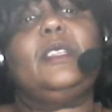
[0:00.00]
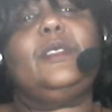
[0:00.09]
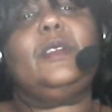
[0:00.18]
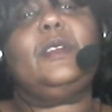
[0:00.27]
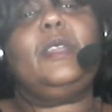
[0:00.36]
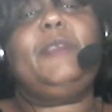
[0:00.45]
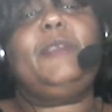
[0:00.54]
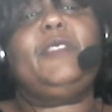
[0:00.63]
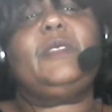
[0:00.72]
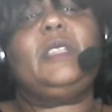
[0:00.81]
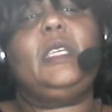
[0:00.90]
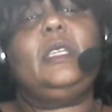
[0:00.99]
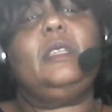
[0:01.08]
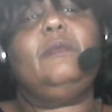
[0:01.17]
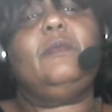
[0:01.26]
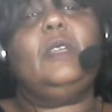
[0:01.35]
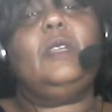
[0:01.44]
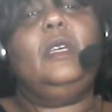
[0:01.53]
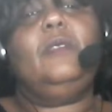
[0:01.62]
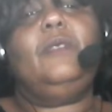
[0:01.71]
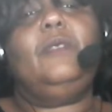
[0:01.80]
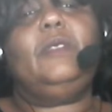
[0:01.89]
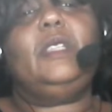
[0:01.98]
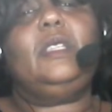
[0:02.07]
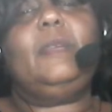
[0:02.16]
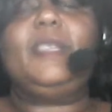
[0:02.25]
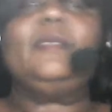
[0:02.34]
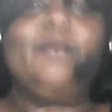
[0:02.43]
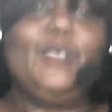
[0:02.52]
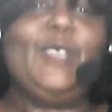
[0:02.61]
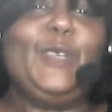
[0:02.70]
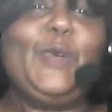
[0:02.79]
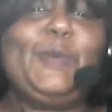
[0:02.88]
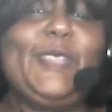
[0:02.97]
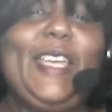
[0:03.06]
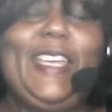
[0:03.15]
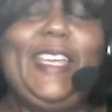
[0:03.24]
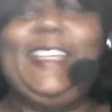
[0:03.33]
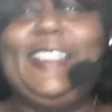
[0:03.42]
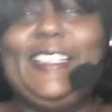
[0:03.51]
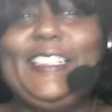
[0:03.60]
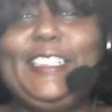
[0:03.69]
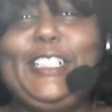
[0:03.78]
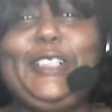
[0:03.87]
And let's see, 30, that'd be 50. And then 50, that'd be, you get what I'm saying.